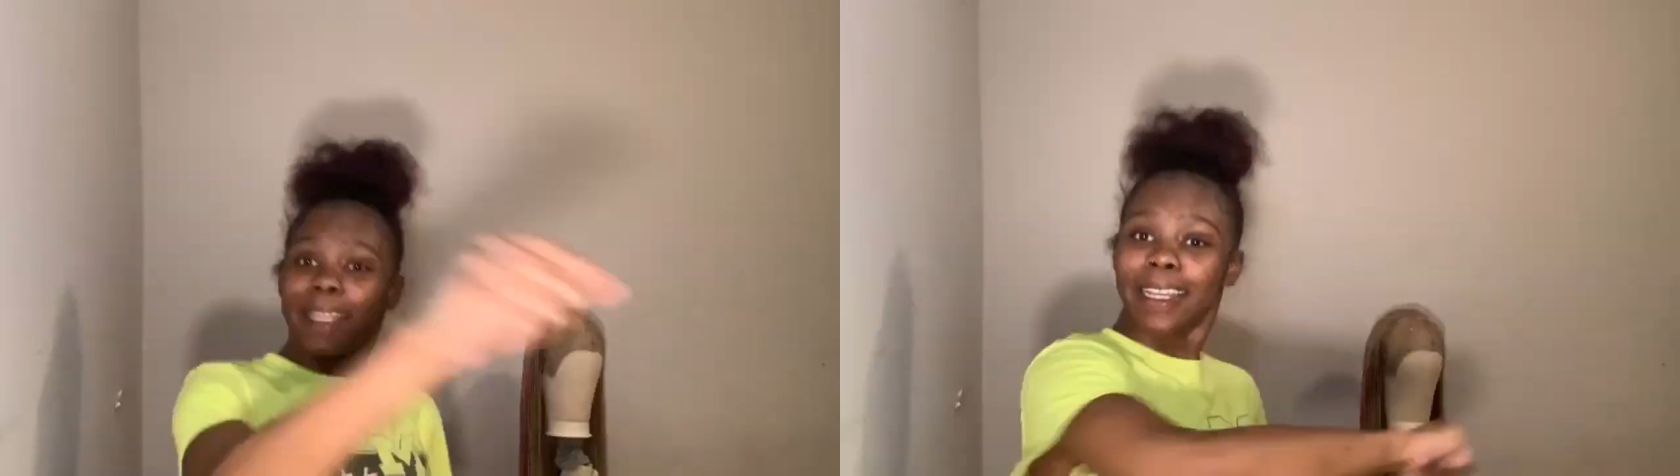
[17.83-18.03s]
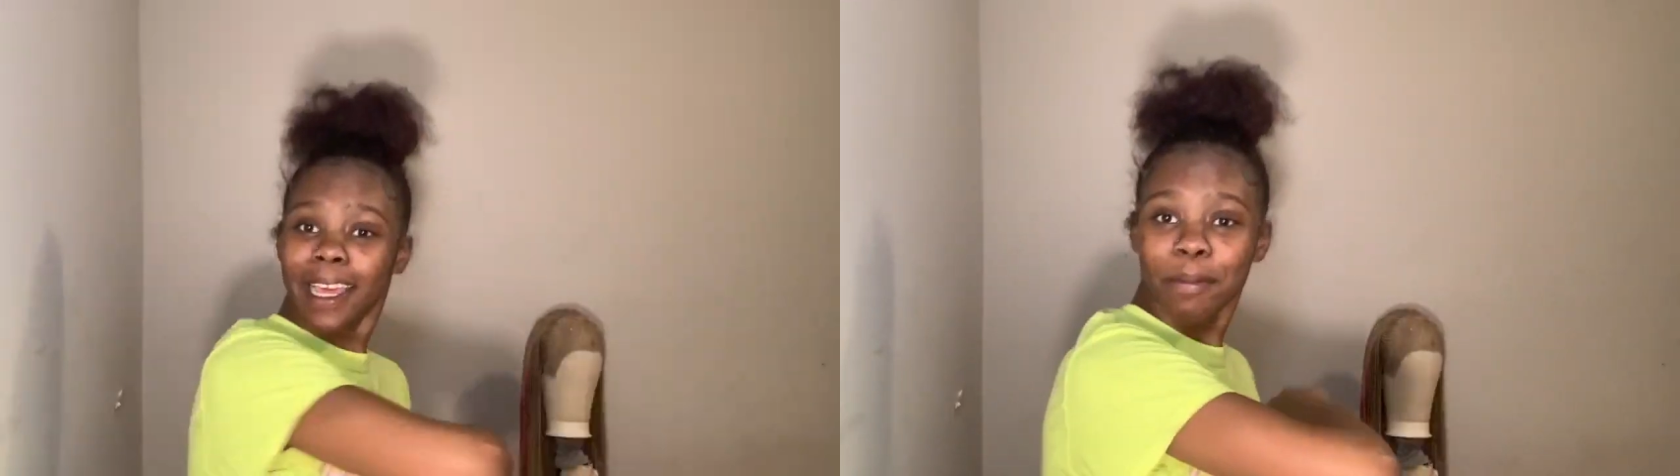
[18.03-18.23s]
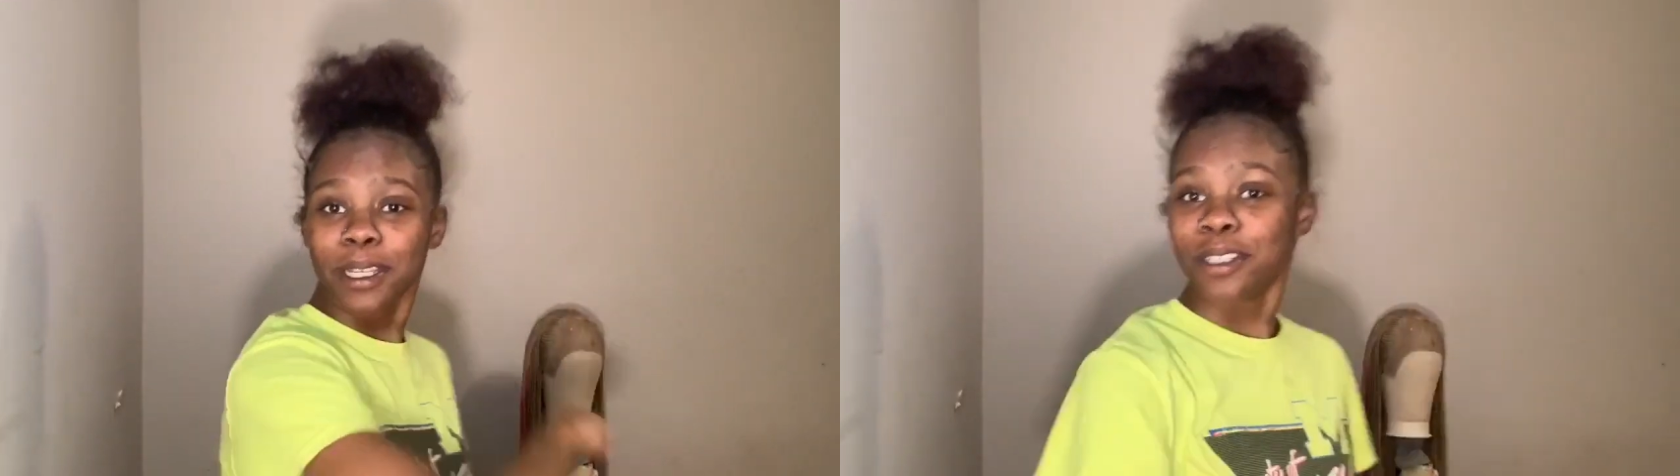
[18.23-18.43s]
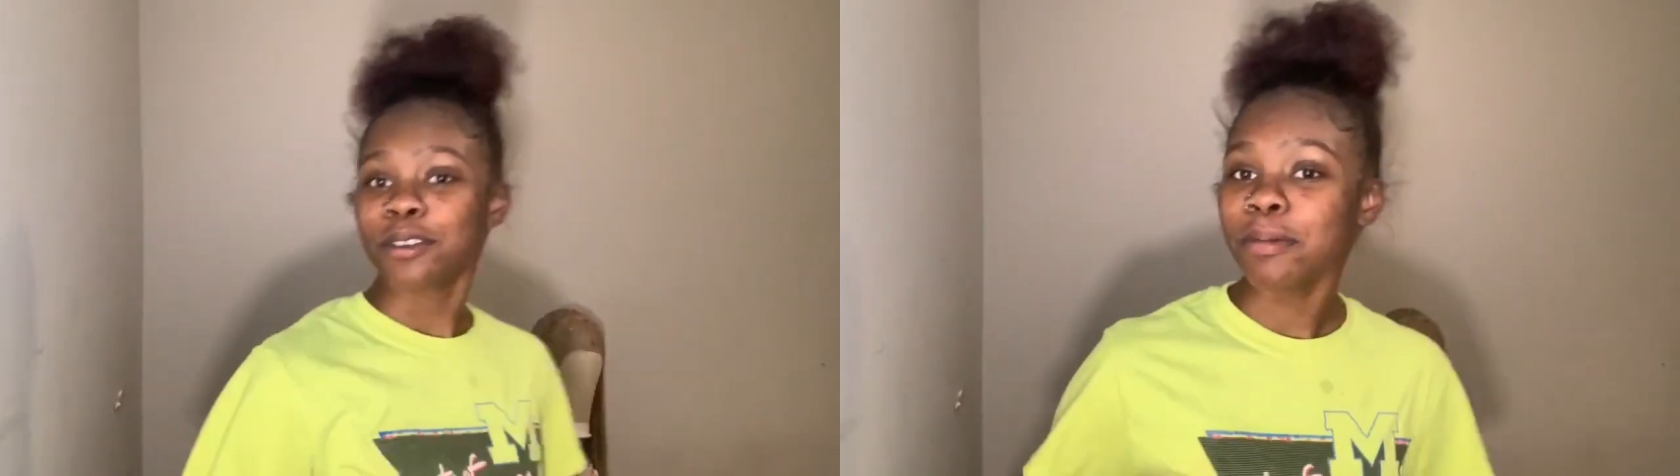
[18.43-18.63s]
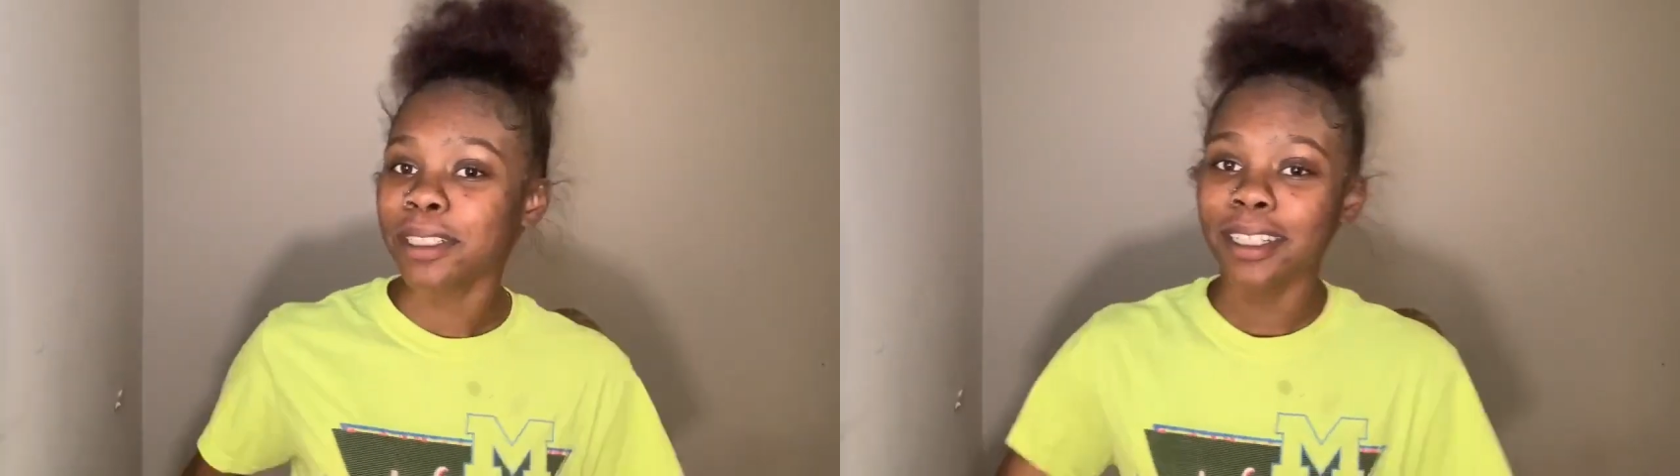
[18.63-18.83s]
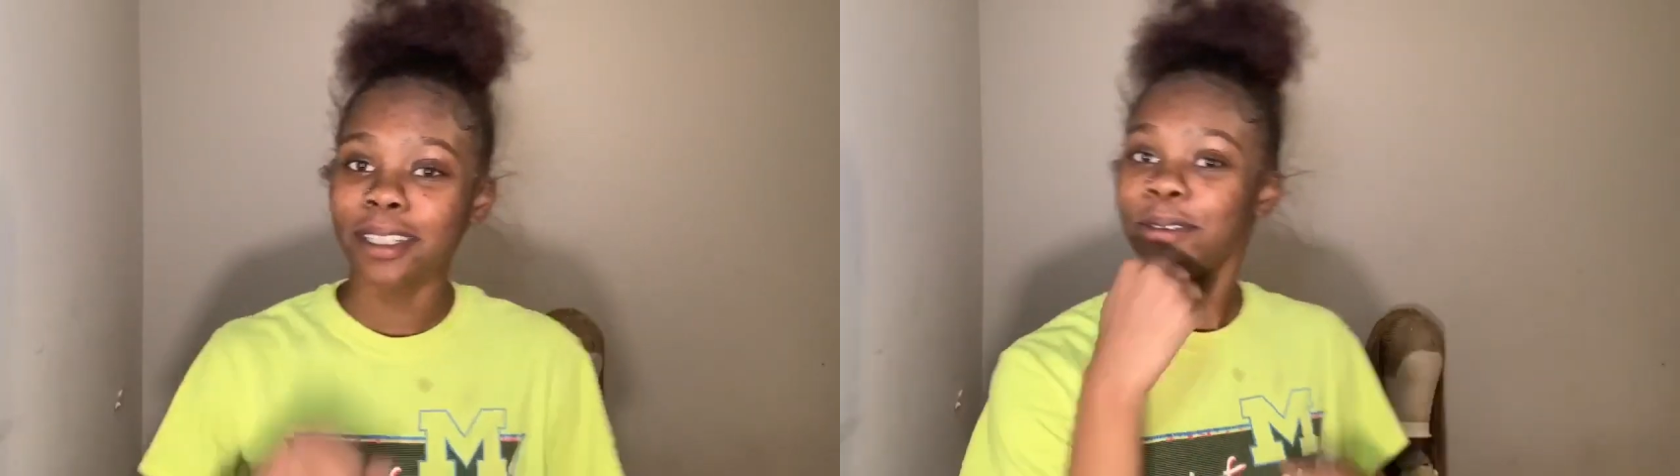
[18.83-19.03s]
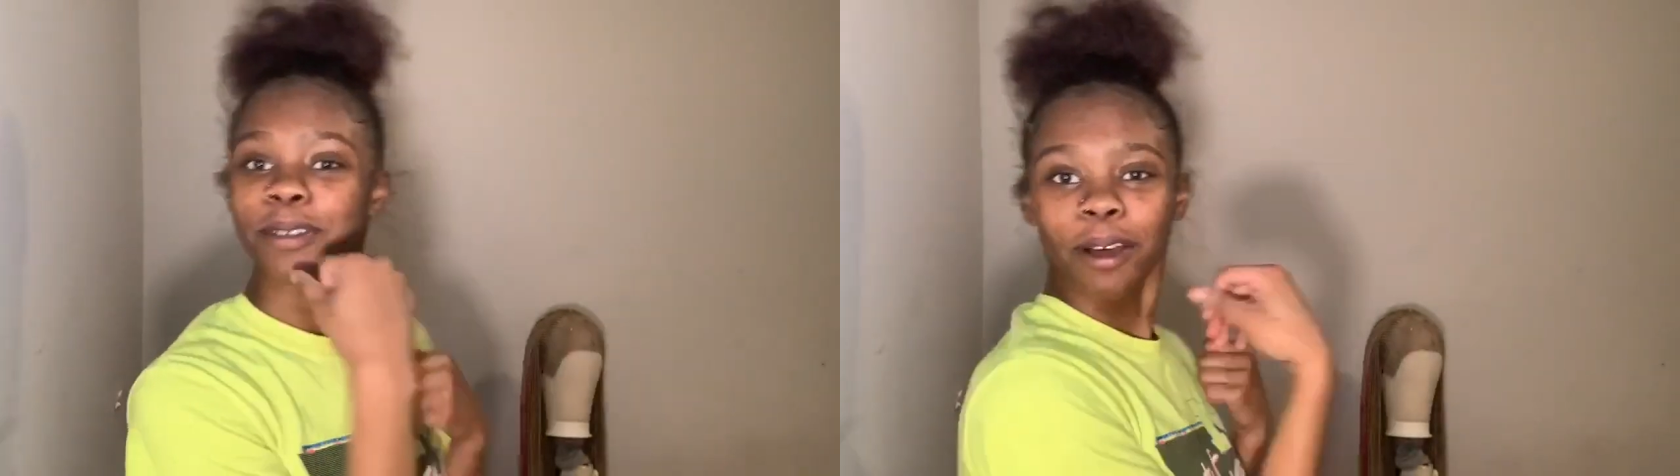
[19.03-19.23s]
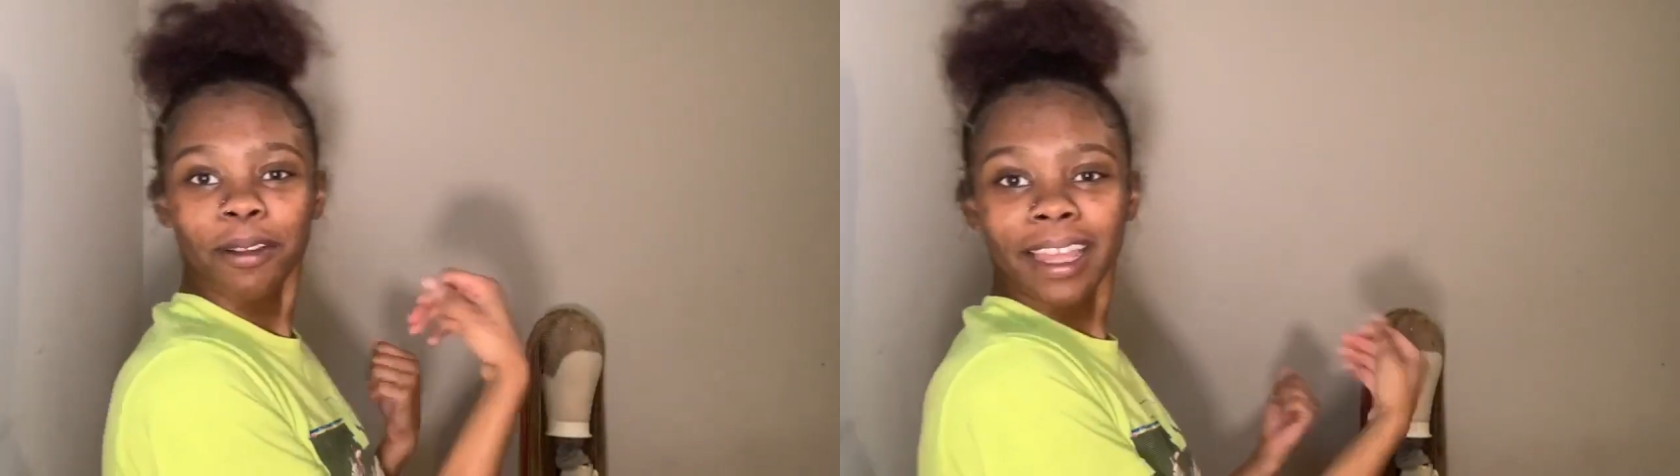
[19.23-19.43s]
the name of the description, you'll
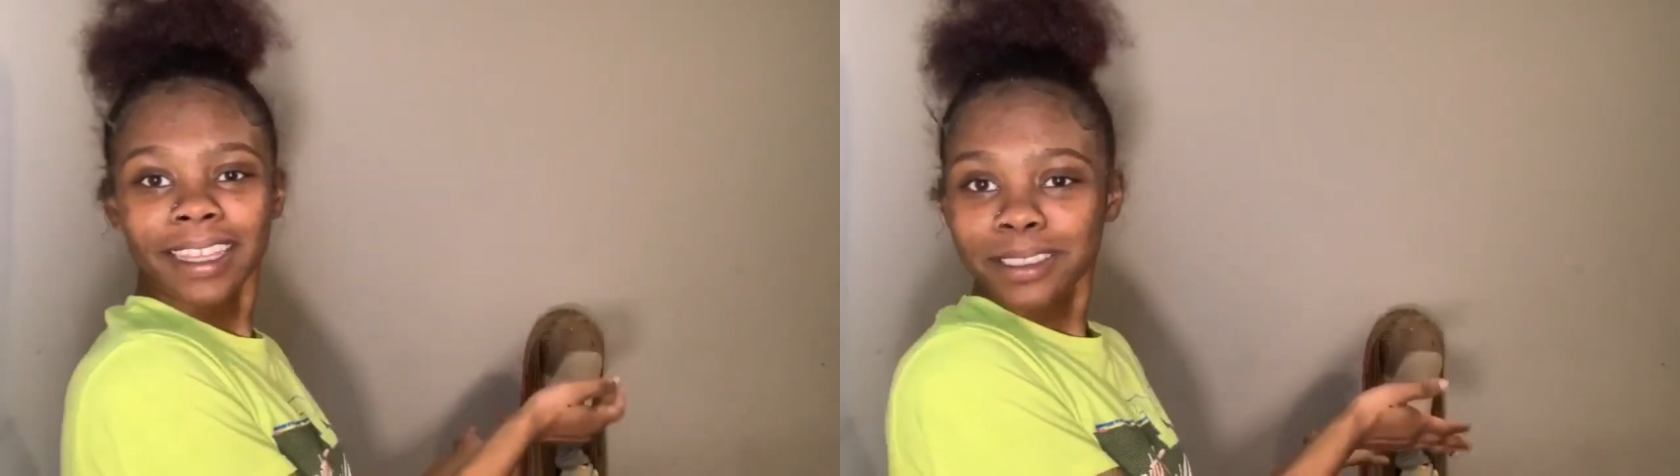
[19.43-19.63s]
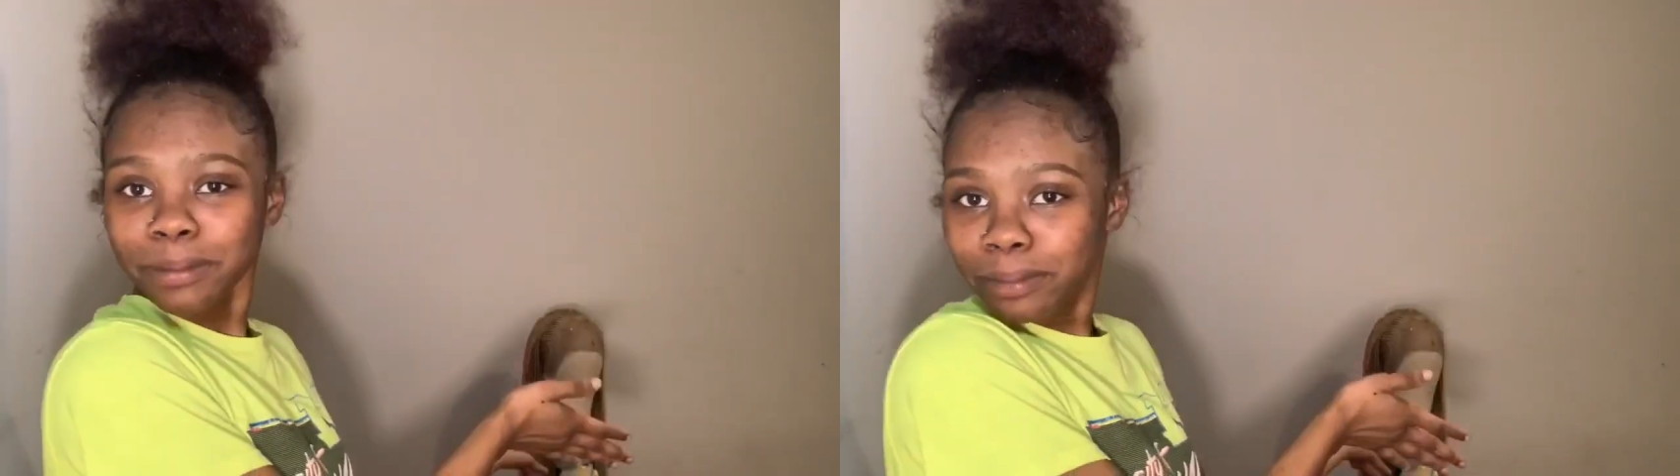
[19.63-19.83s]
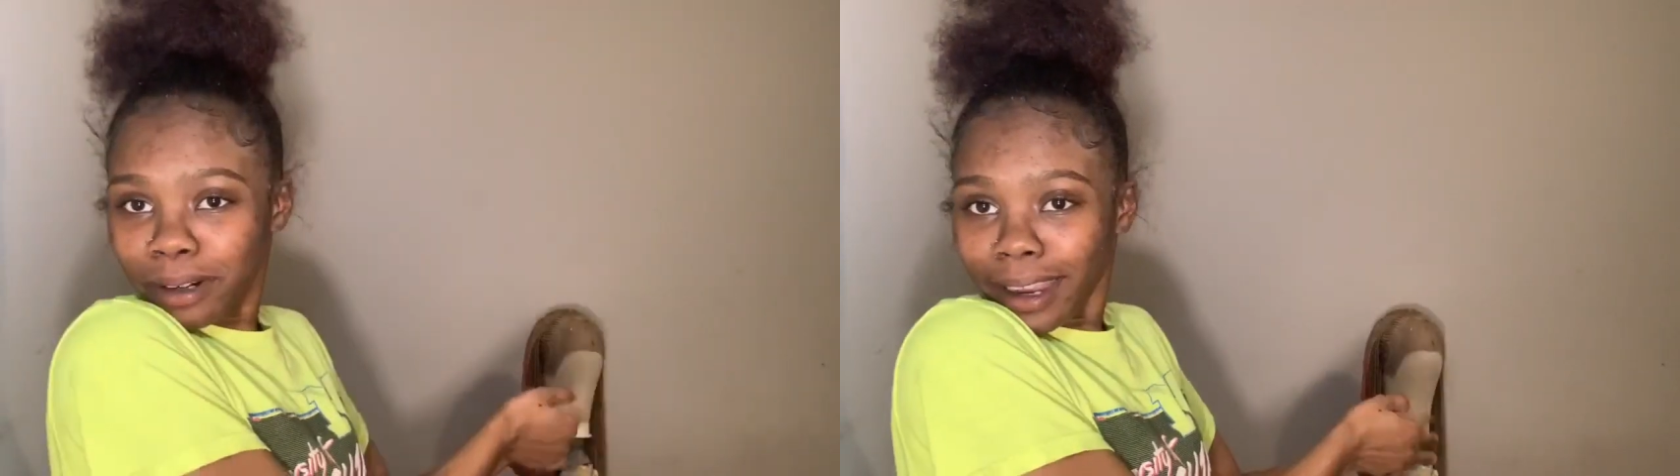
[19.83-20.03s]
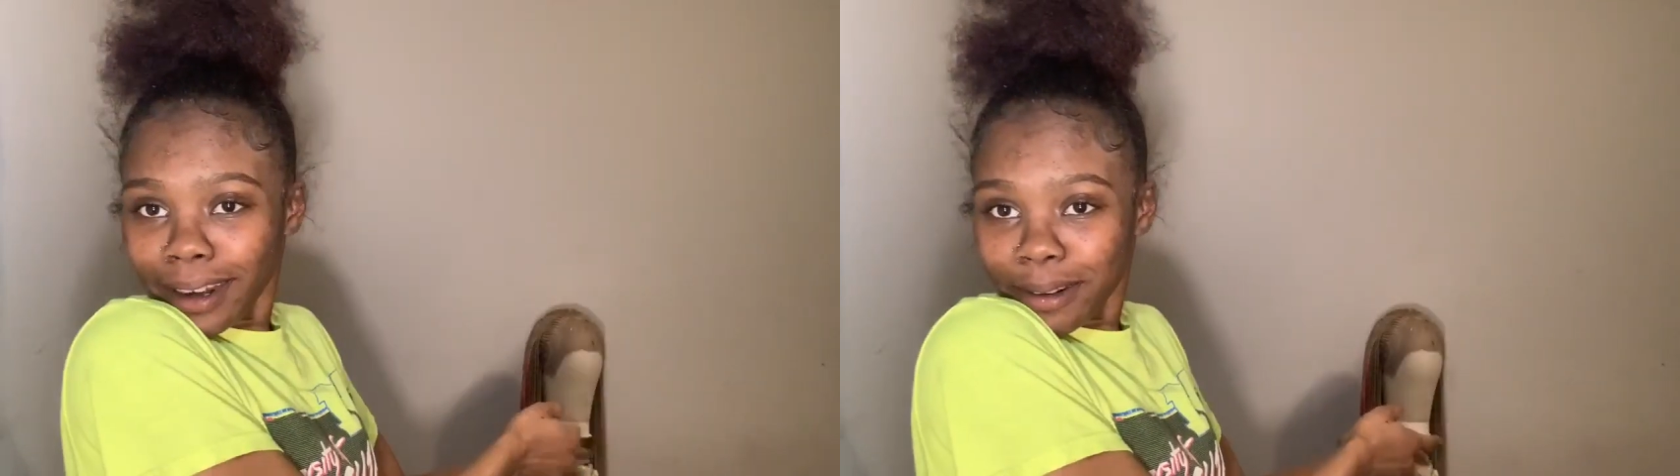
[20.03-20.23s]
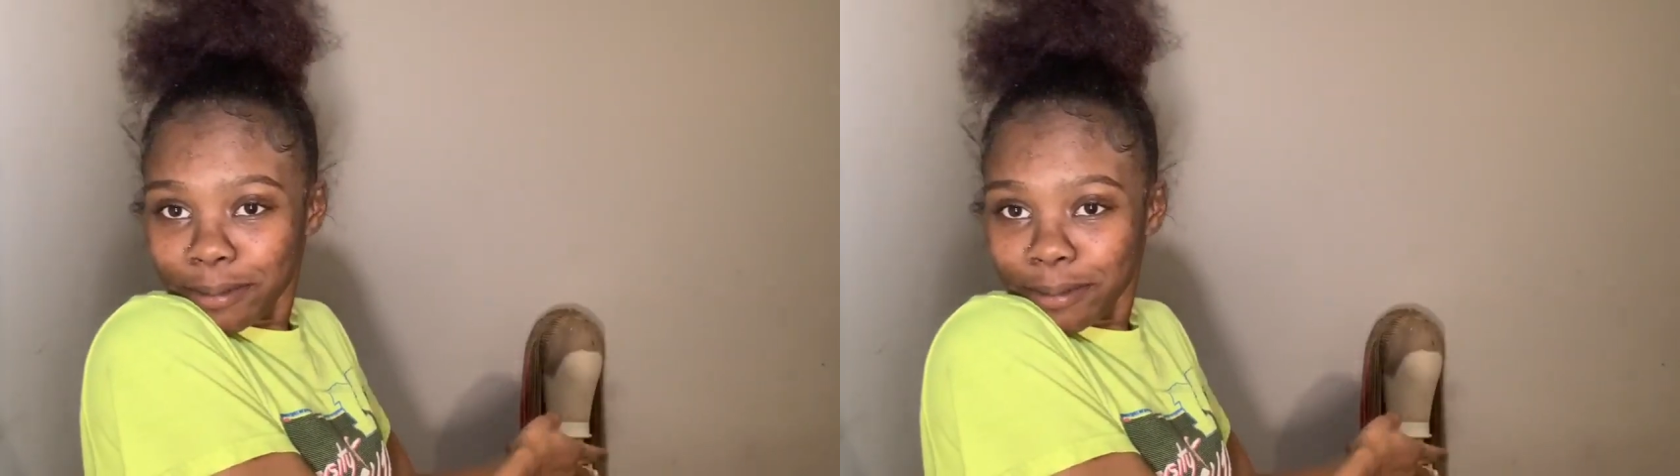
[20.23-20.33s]
know that it's a braided